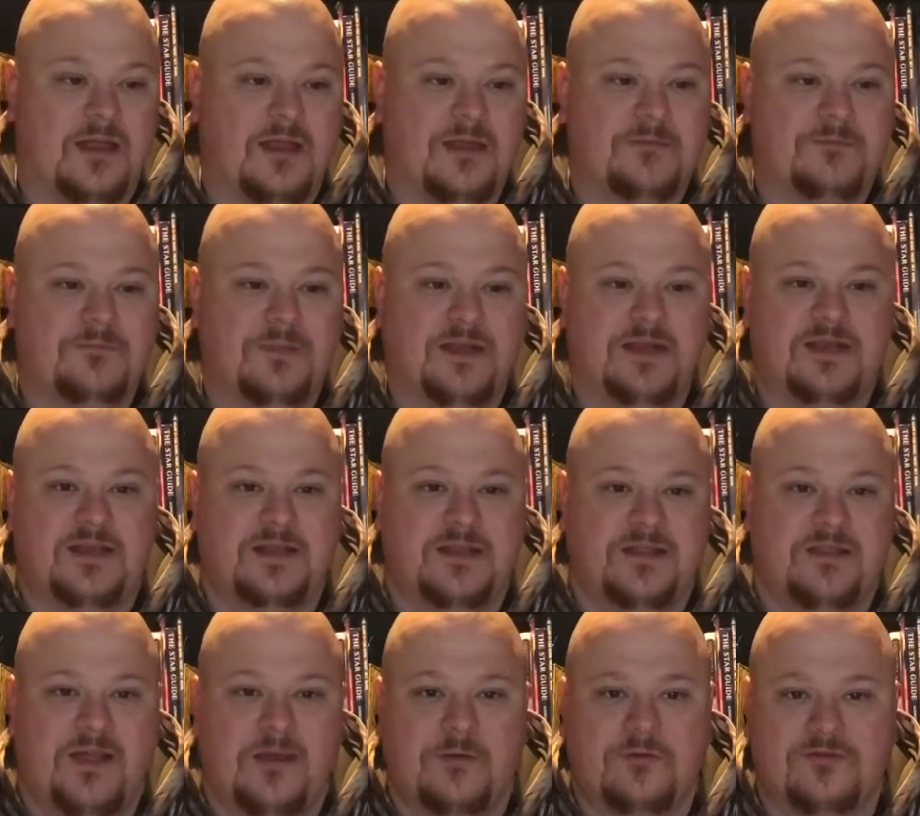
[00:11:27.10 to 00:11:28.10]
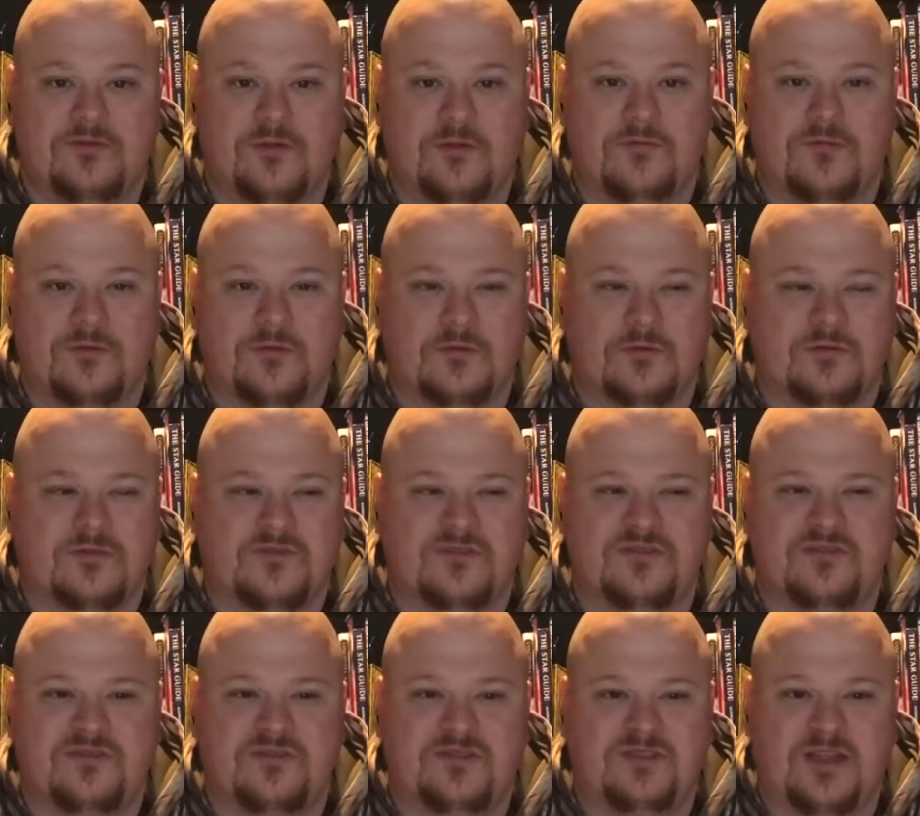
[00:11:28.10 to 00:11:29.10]
Admittedly, that was over
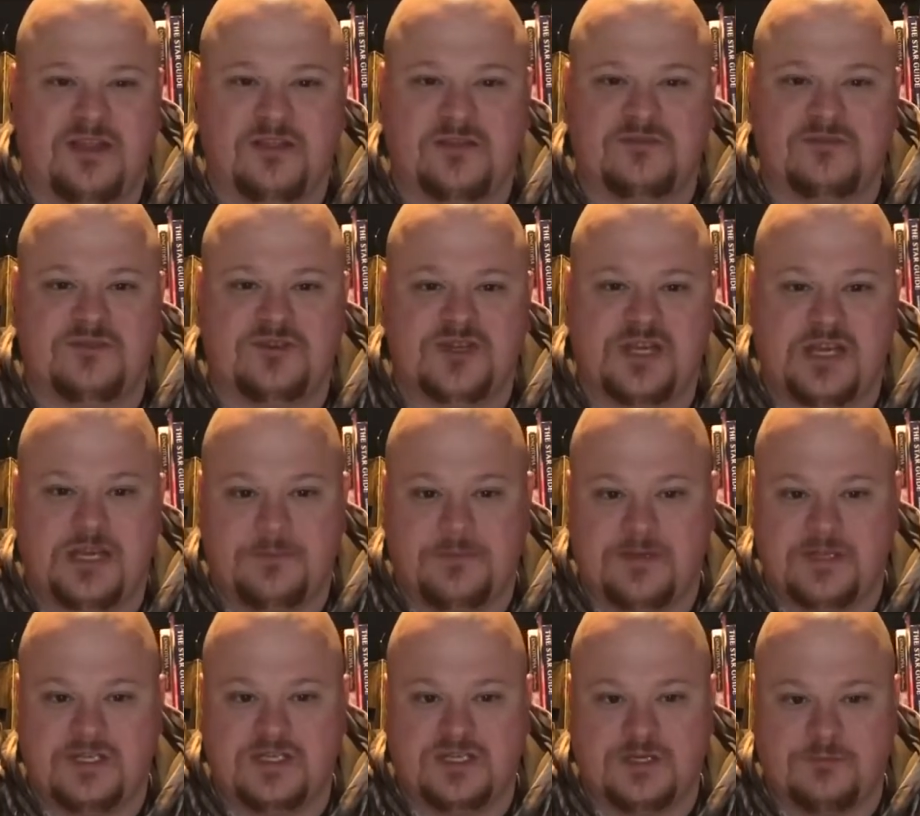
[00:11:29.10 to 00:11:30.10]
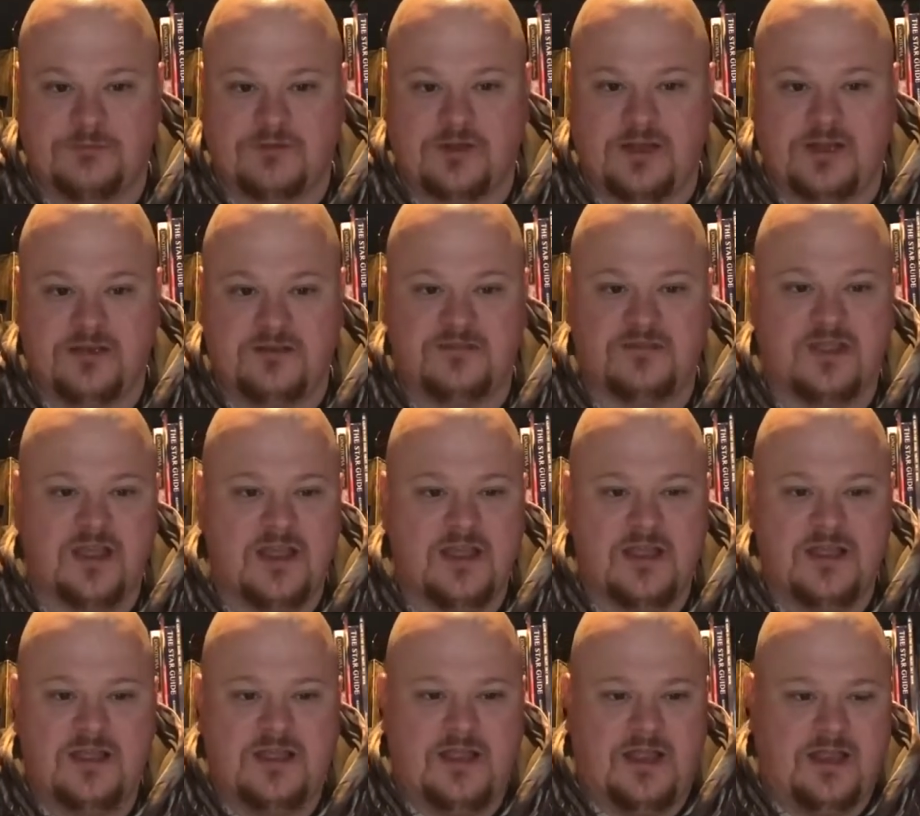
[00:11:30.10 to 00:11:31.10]
6 championship reigns,
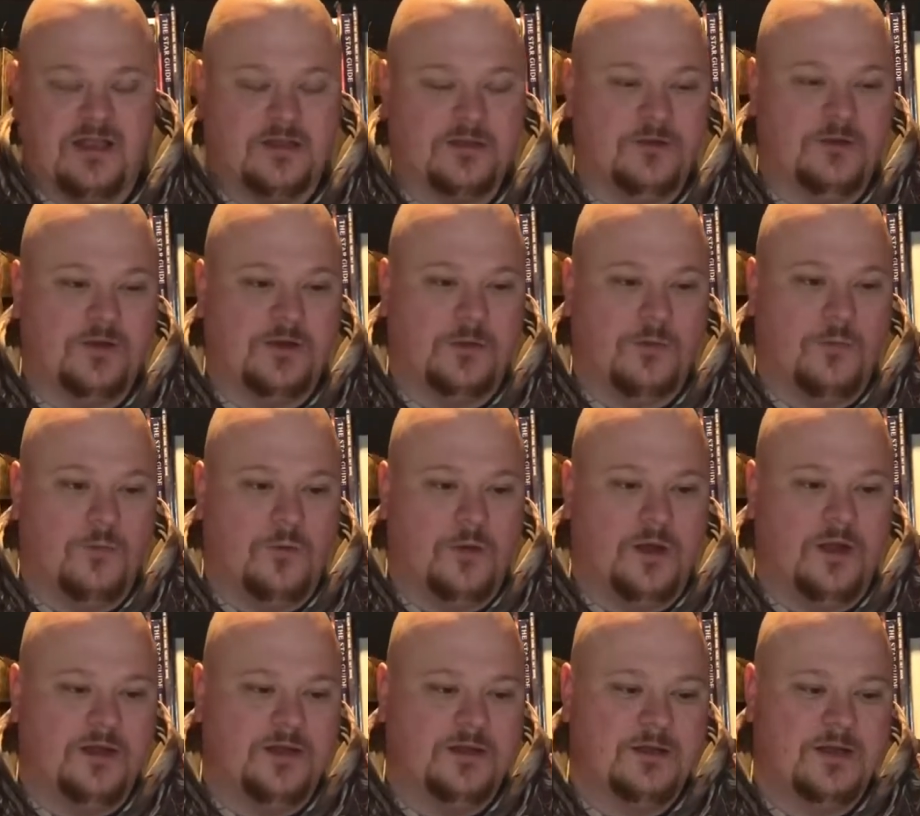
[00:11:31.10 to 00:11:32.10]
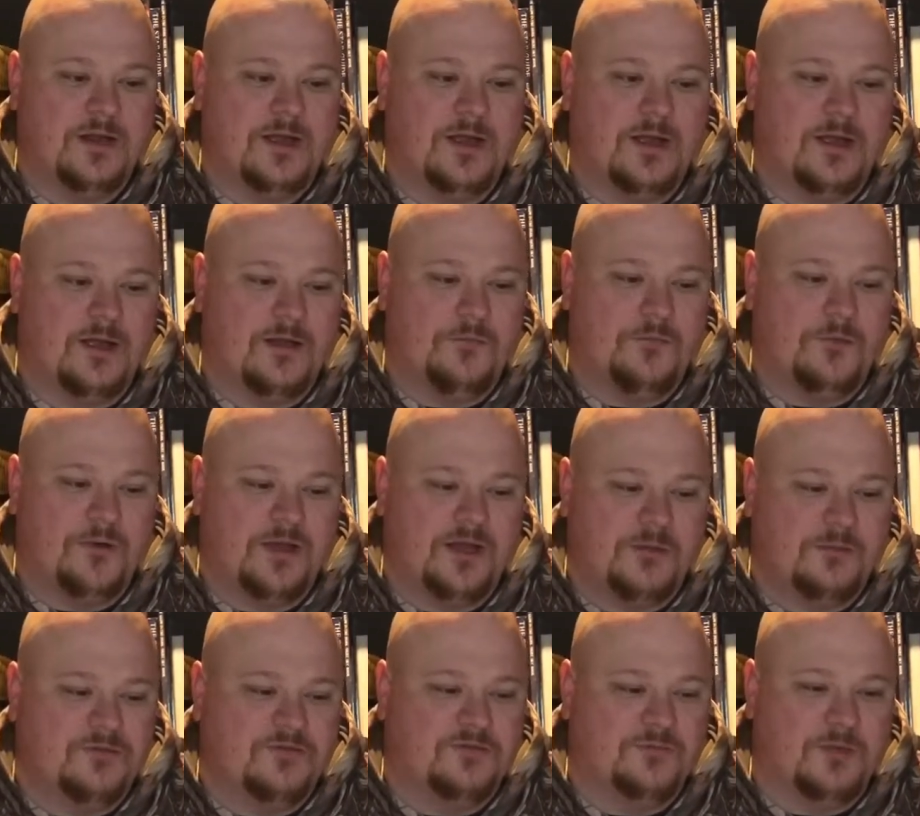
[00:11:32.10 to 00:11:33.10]
including one
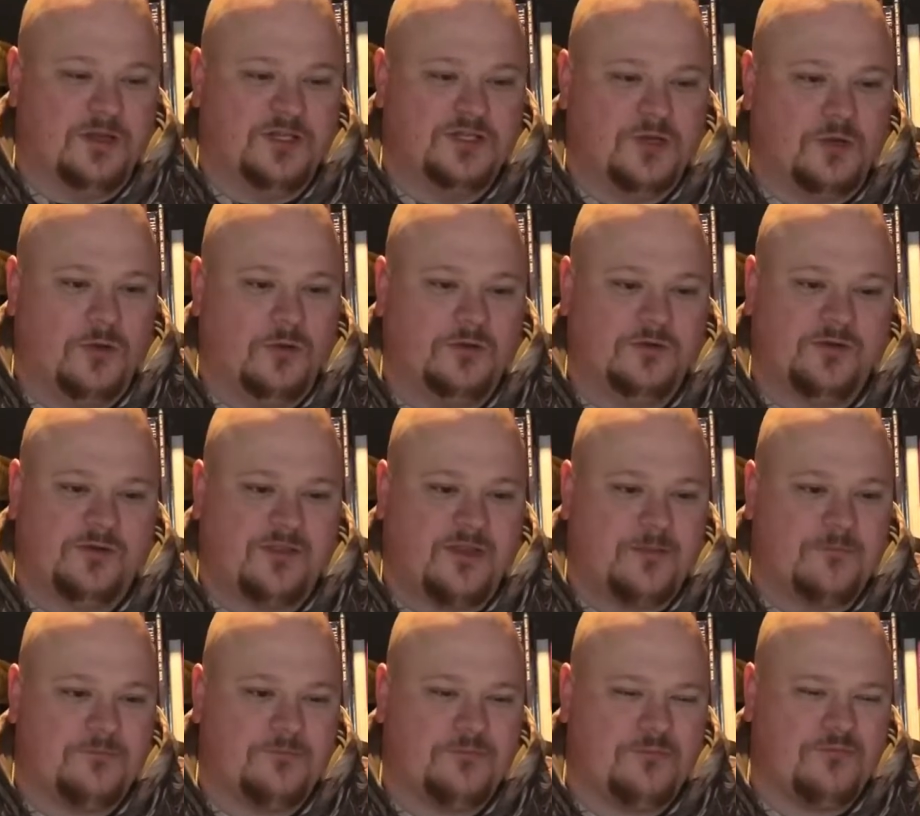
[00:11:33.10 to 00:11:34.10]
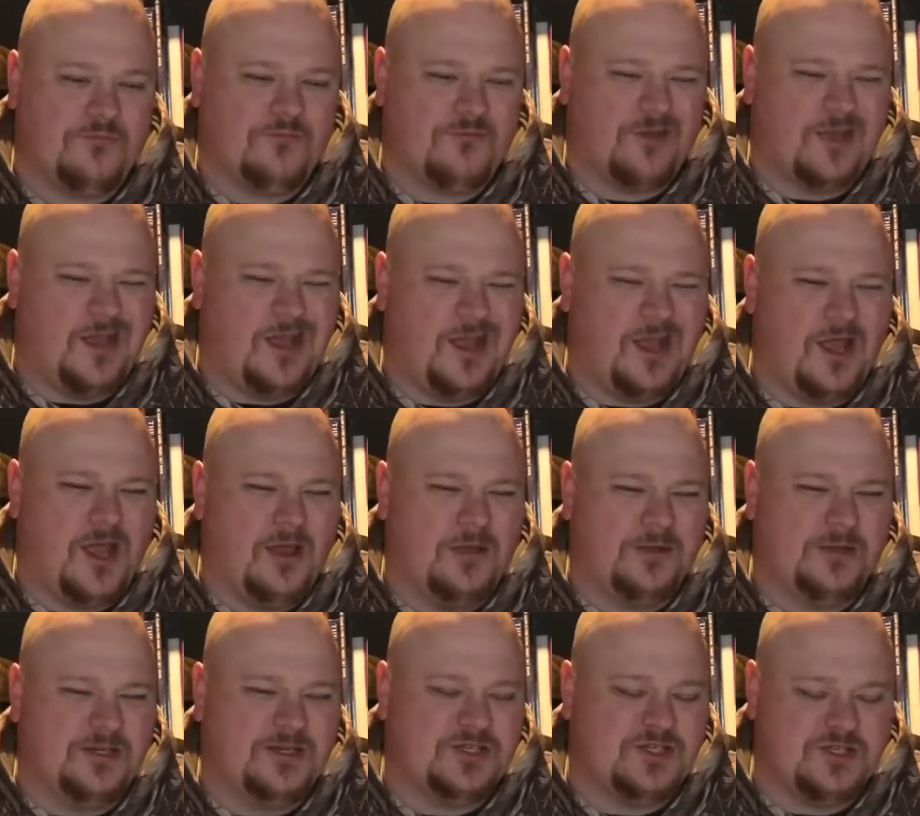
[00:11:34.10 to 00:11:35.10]
when he was much older that
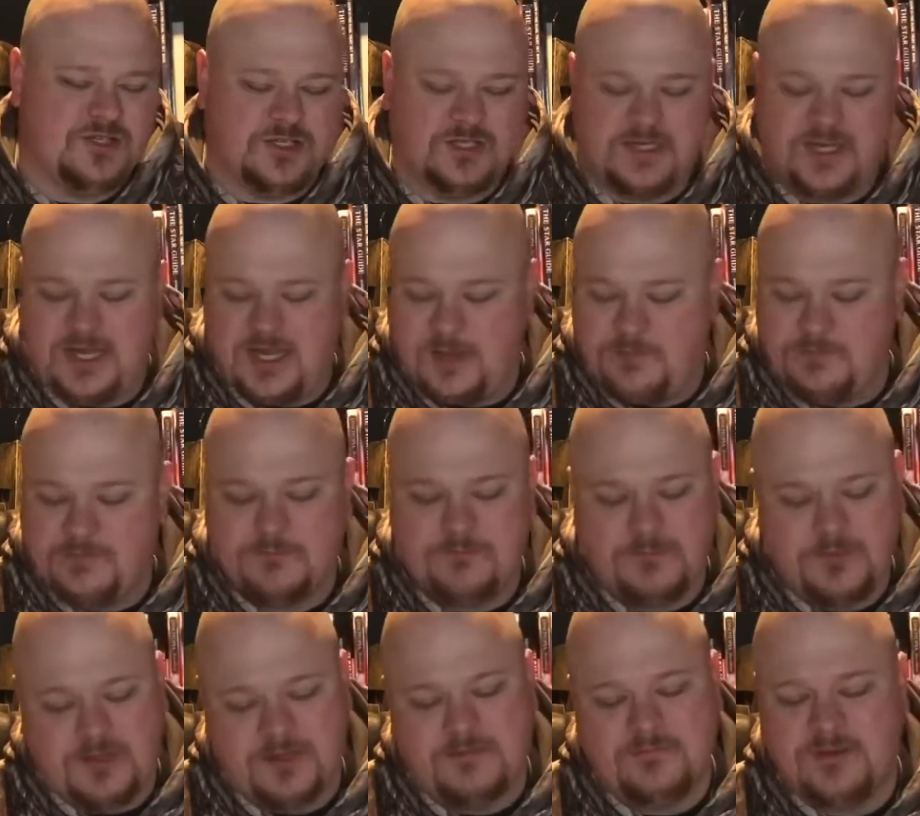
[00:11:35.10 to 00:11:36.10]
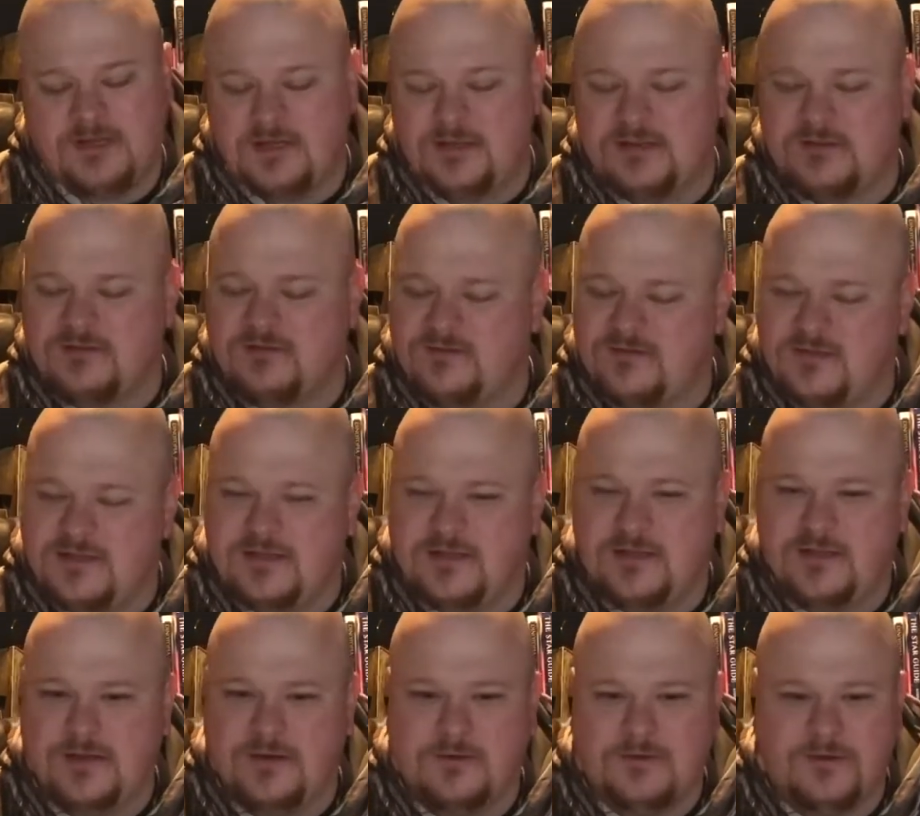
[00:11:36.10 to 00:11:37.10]
probably shouldn't have happened, but it's
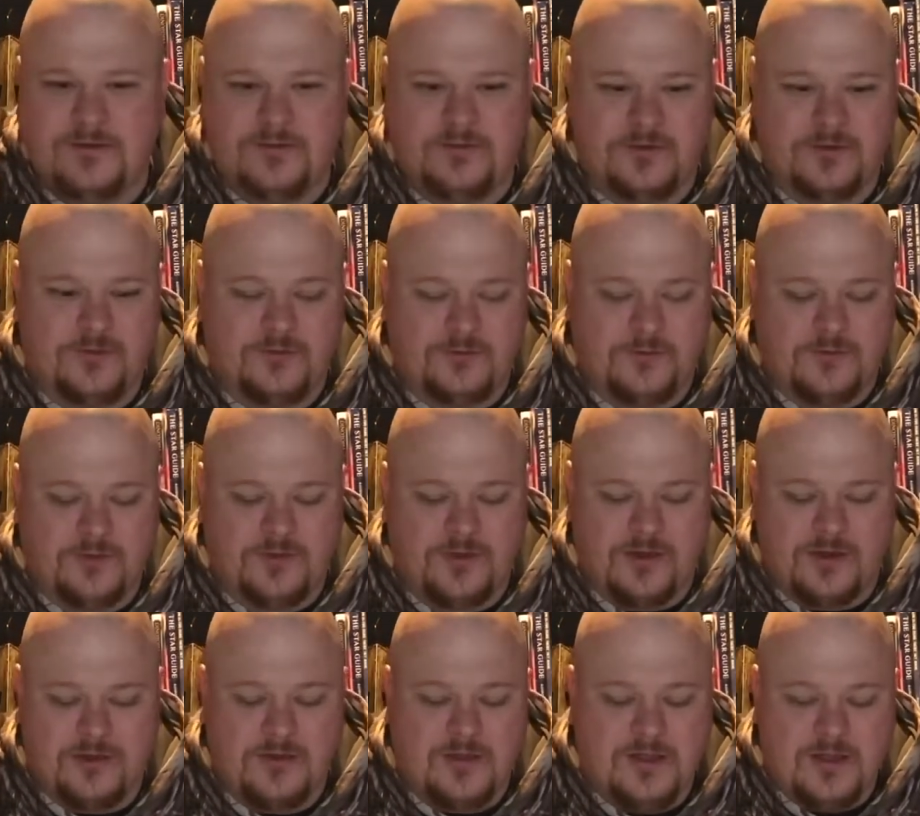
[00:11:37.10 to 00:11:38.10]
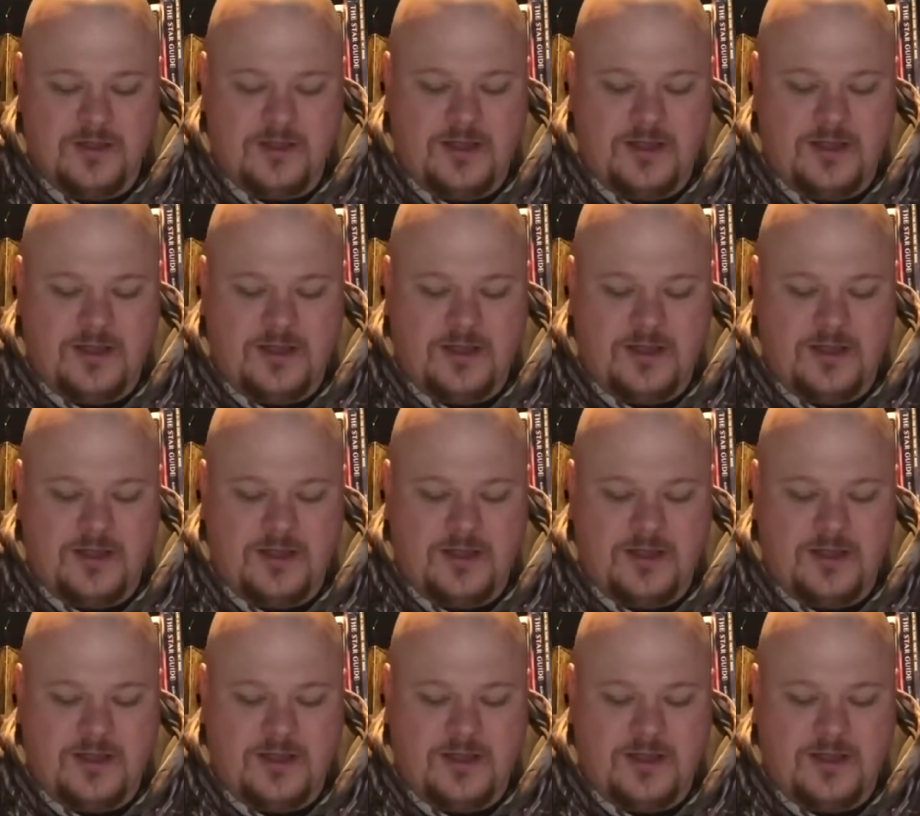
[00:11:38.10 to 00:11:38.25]
neither here nor there.